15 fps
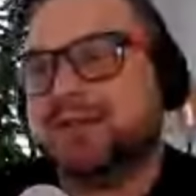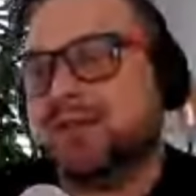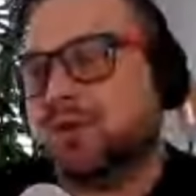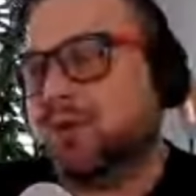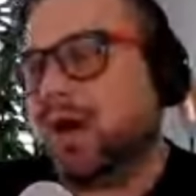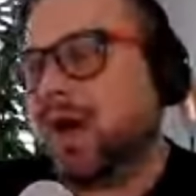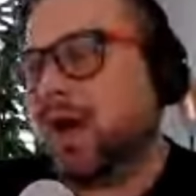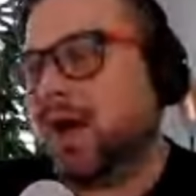
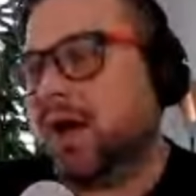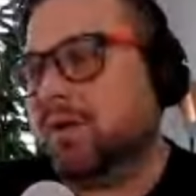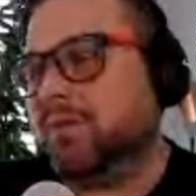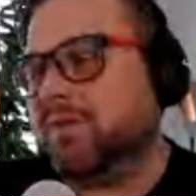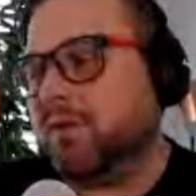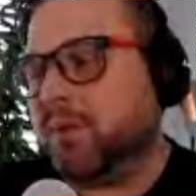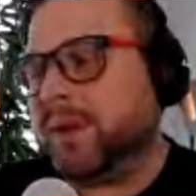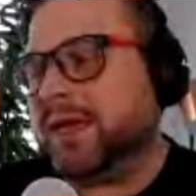So. Yeah.
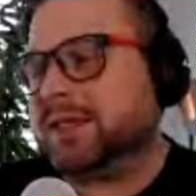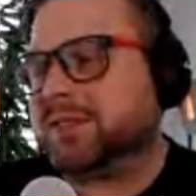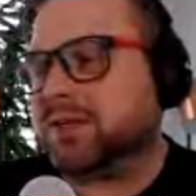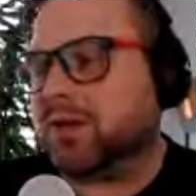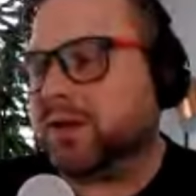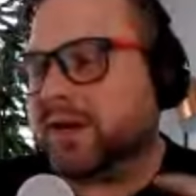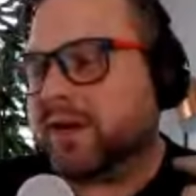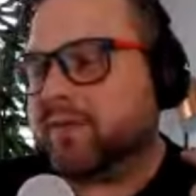Before we get
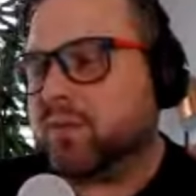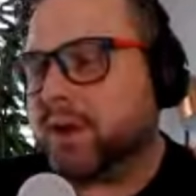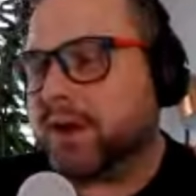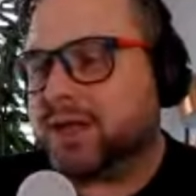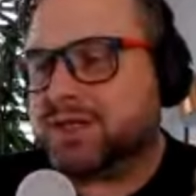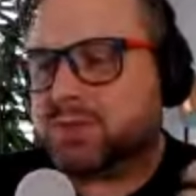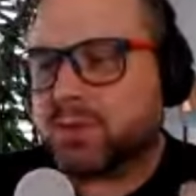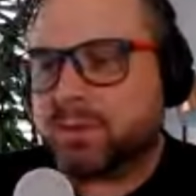started, everyone,
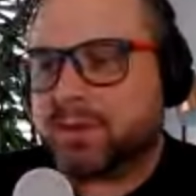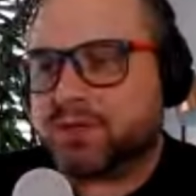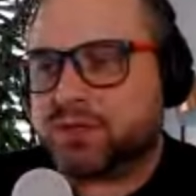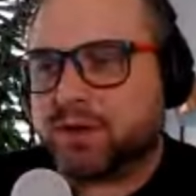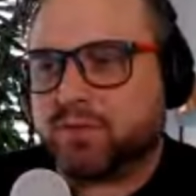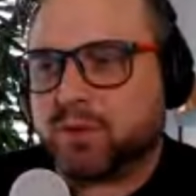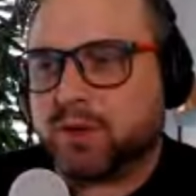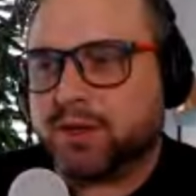I just want to make sure
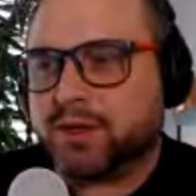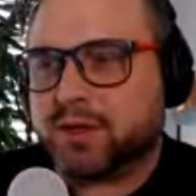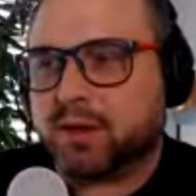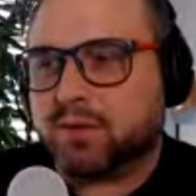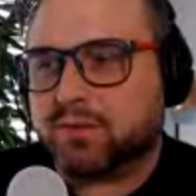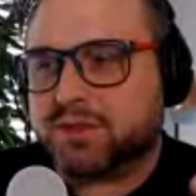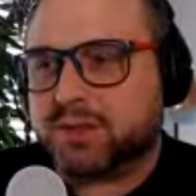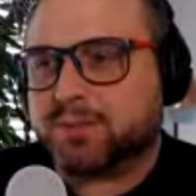everyone
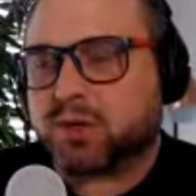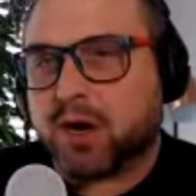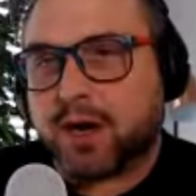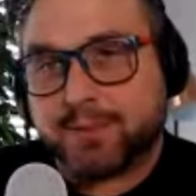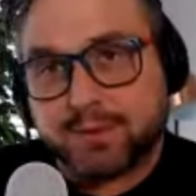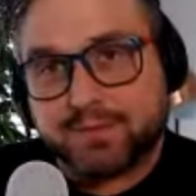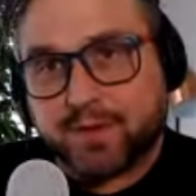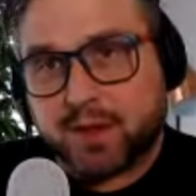
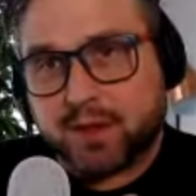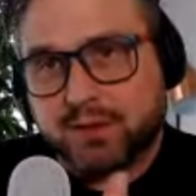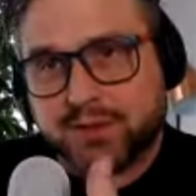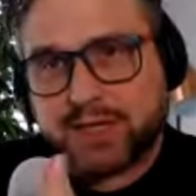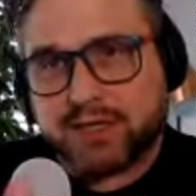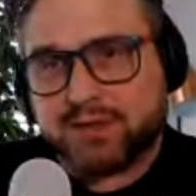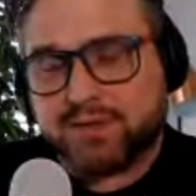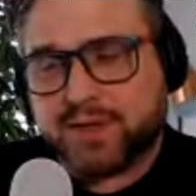subscribes and follows
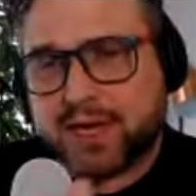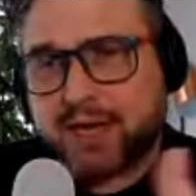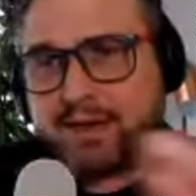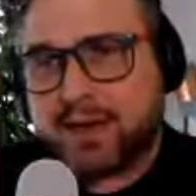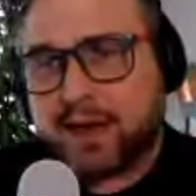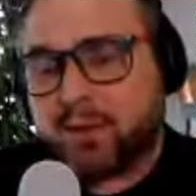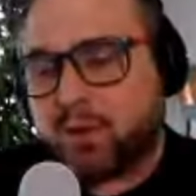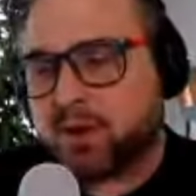the SVK
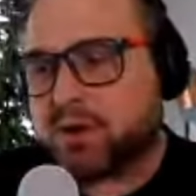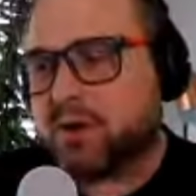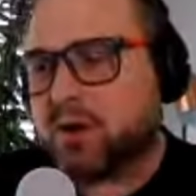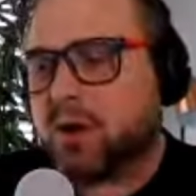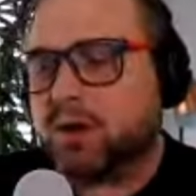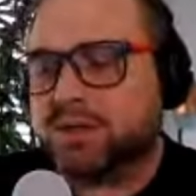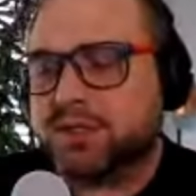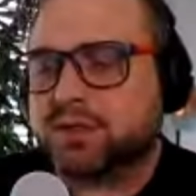network on
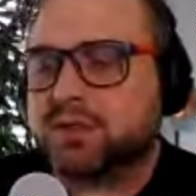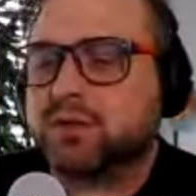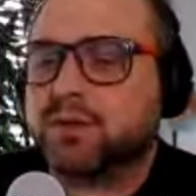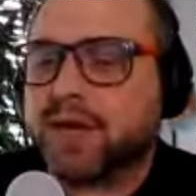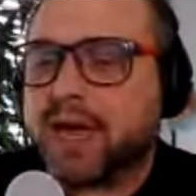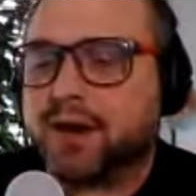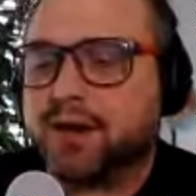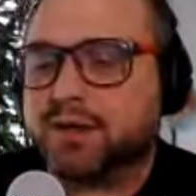all Sysco
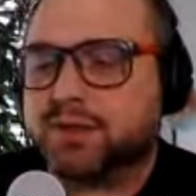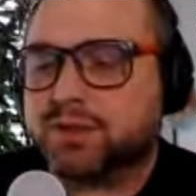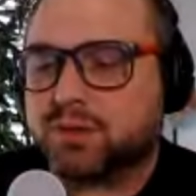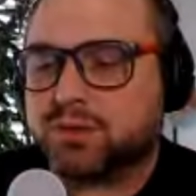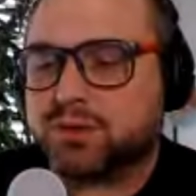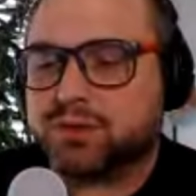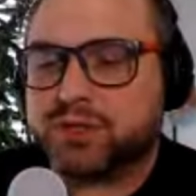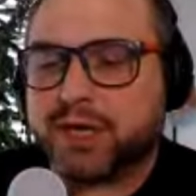Canada's
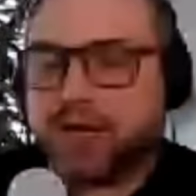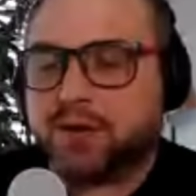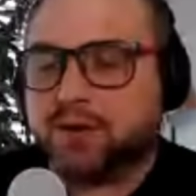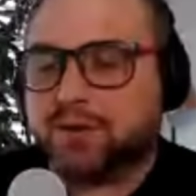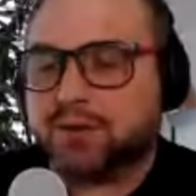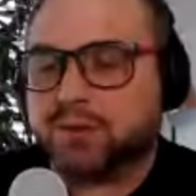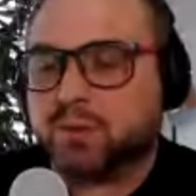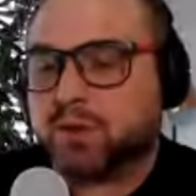social
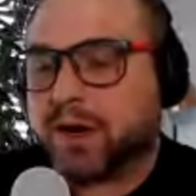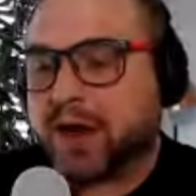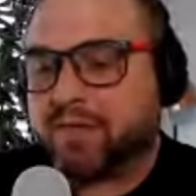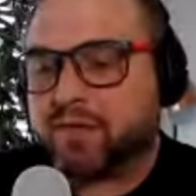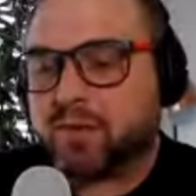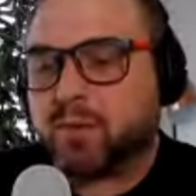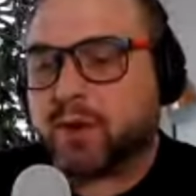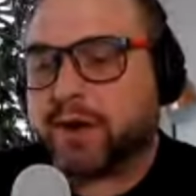channels. We're
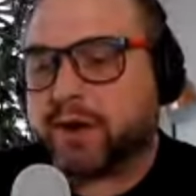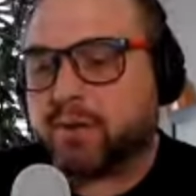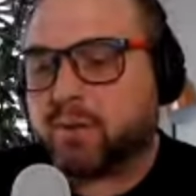everywhere.